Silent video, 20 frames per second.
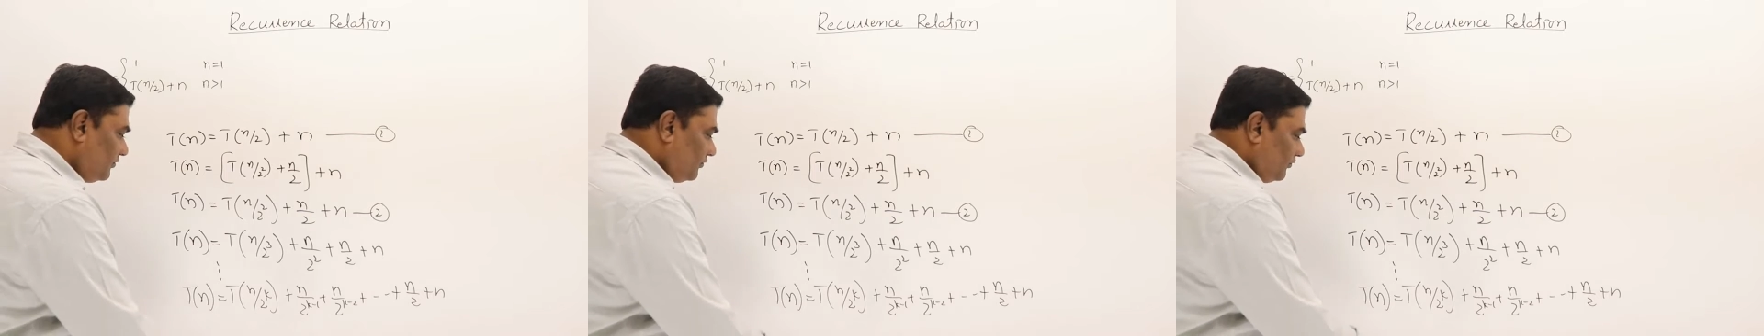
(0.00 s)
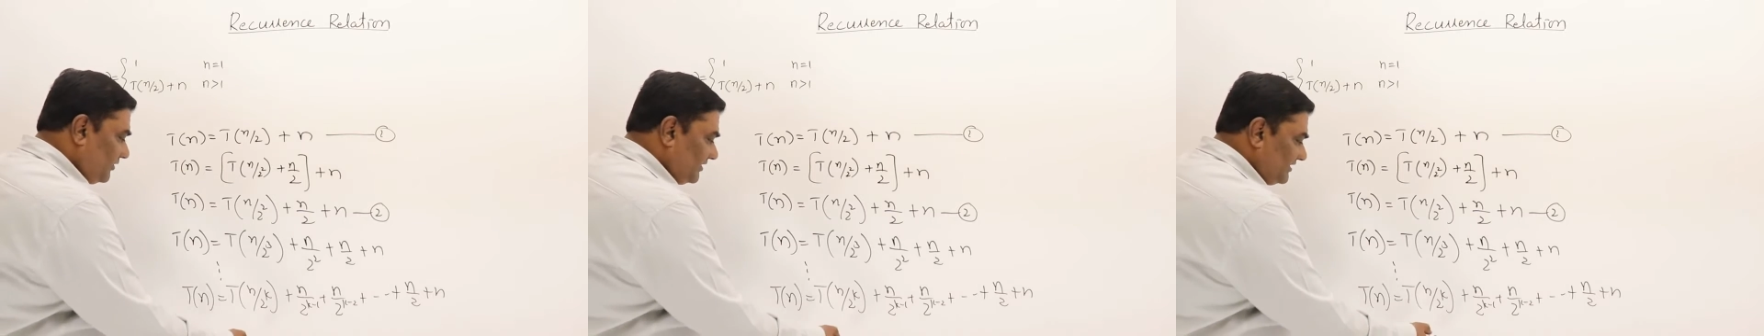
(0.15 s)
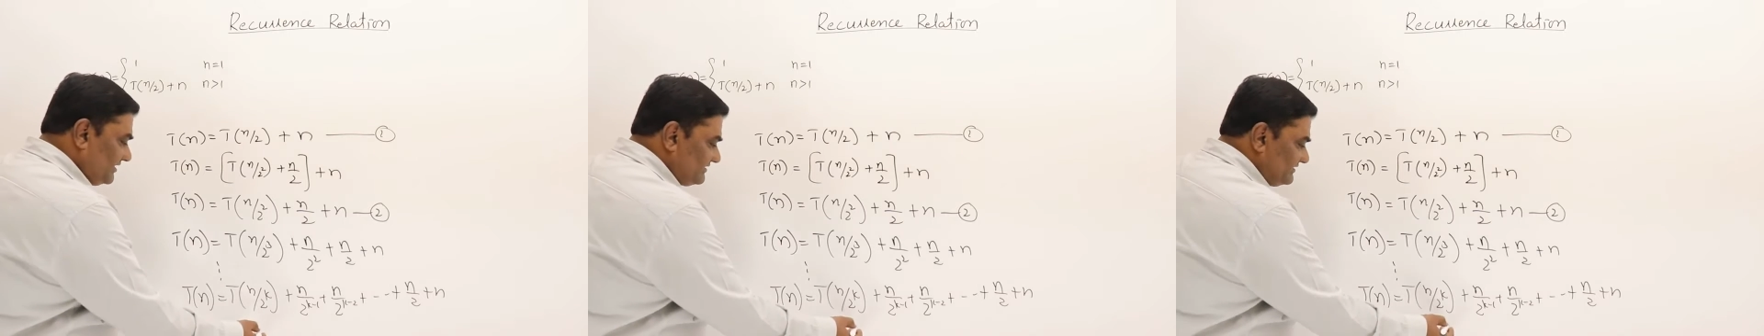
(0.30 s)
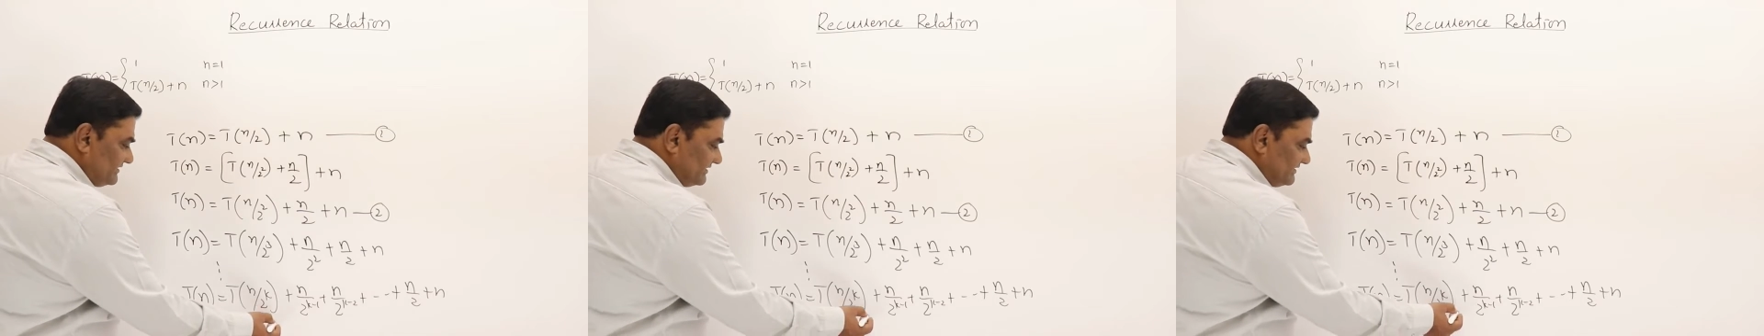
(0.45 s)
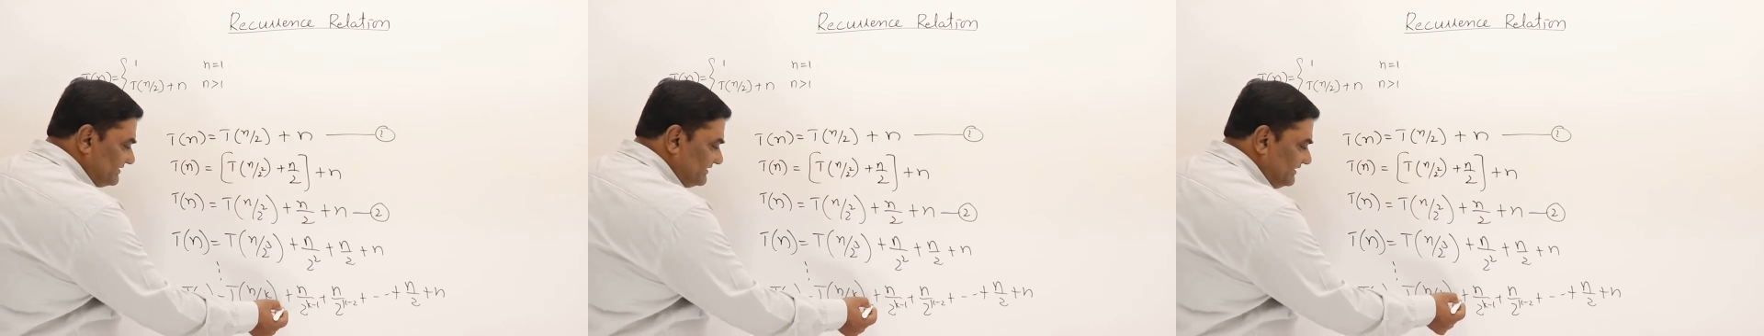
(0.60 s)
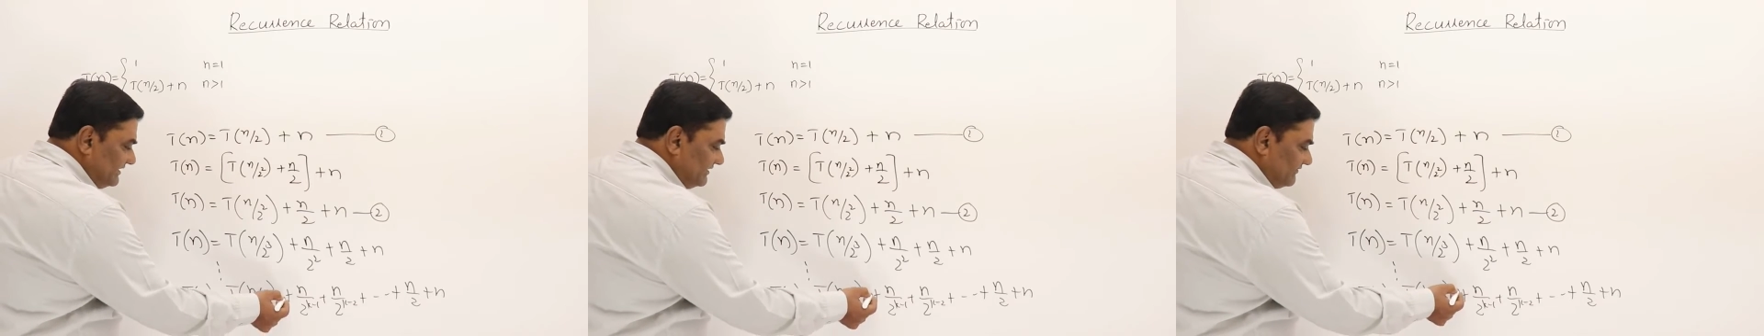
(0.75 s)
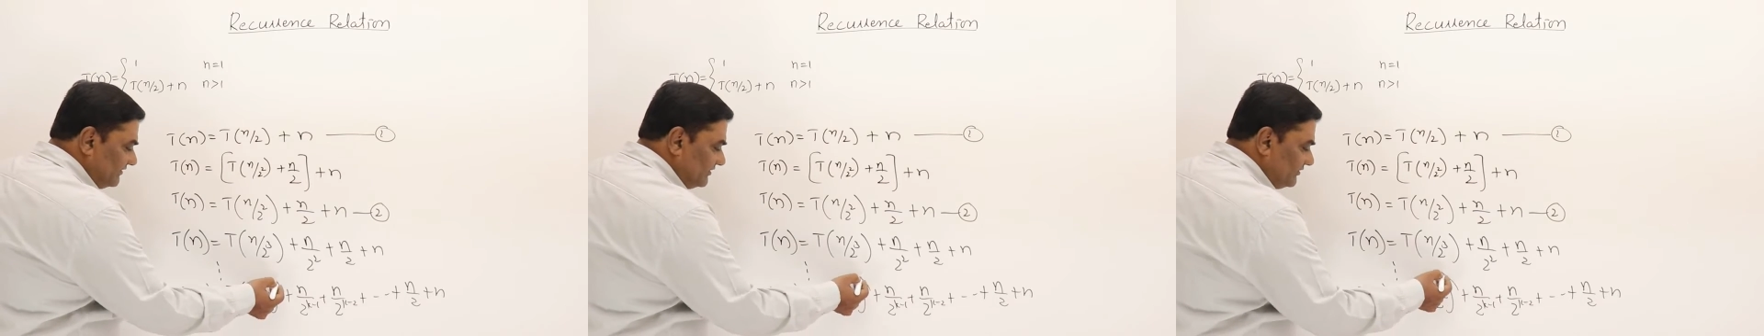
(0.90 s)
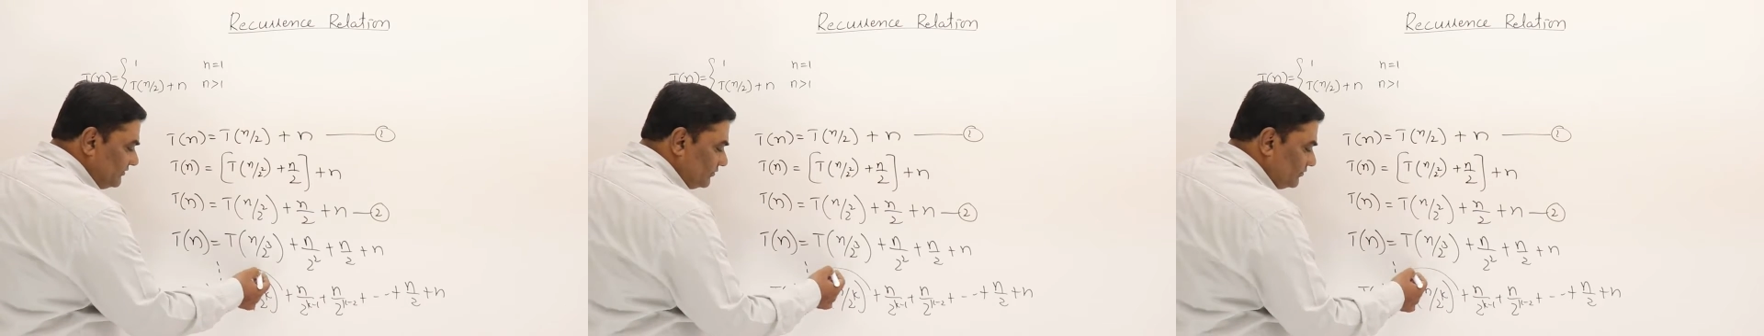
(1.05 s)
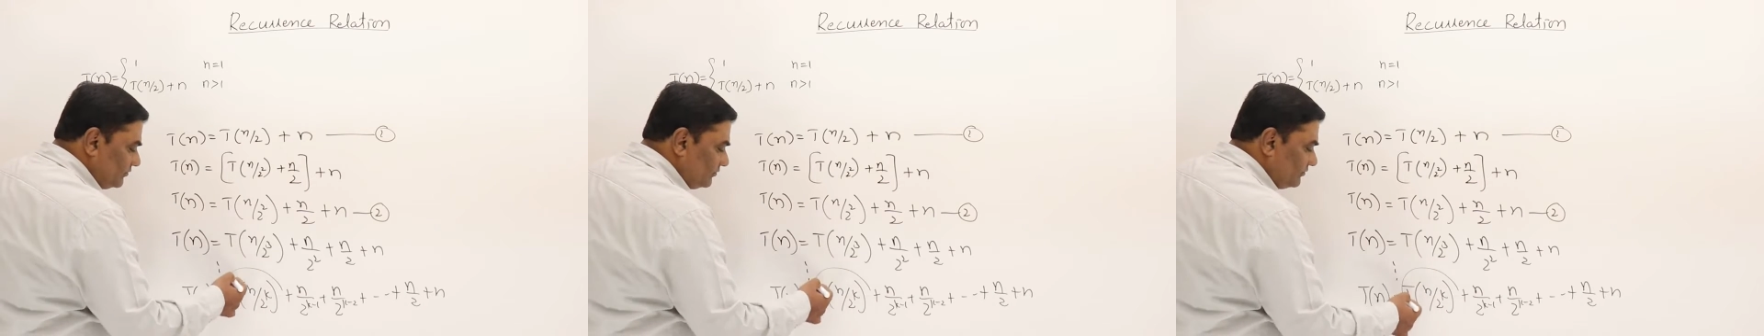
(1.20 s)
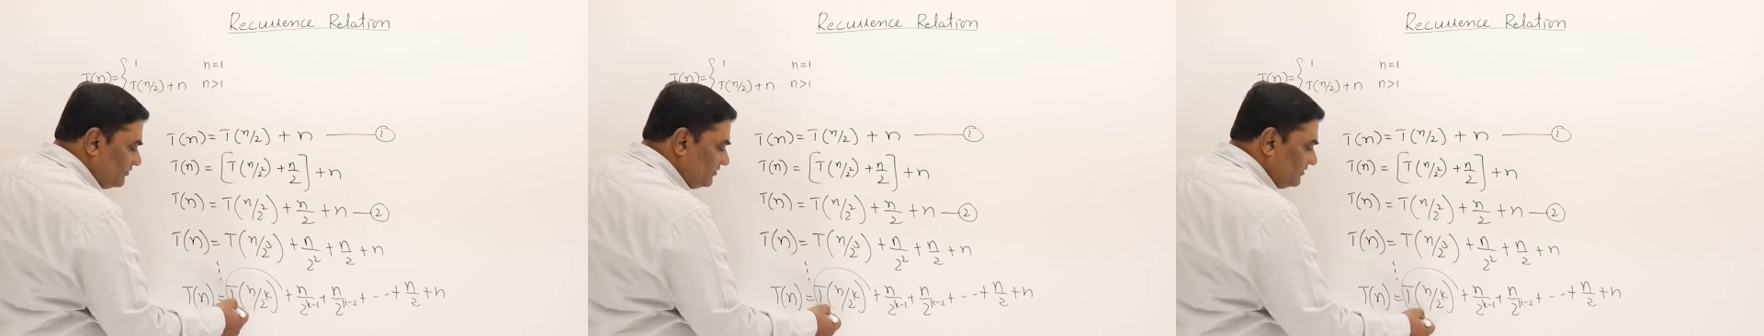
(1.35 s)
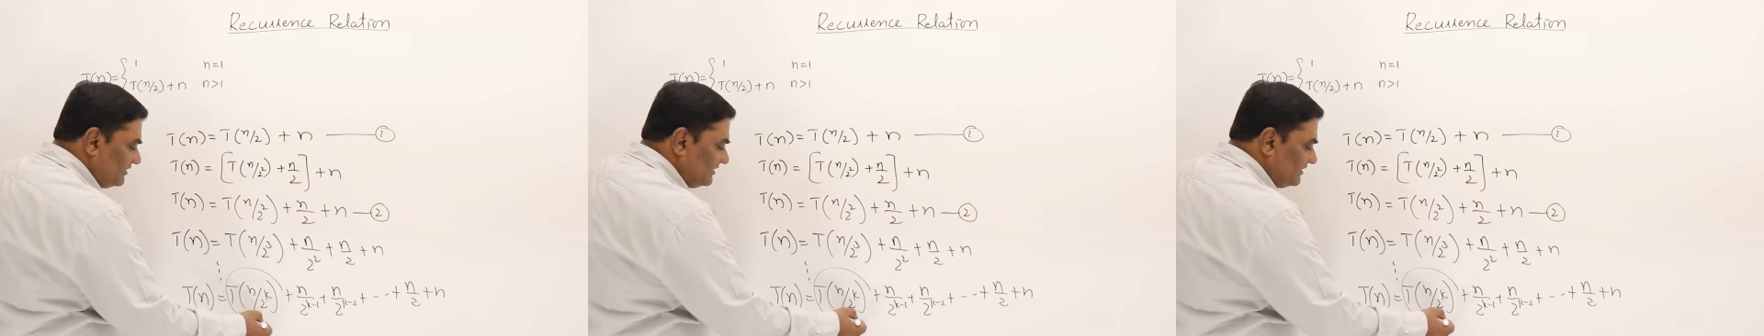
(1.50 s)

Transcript: What is this equal to?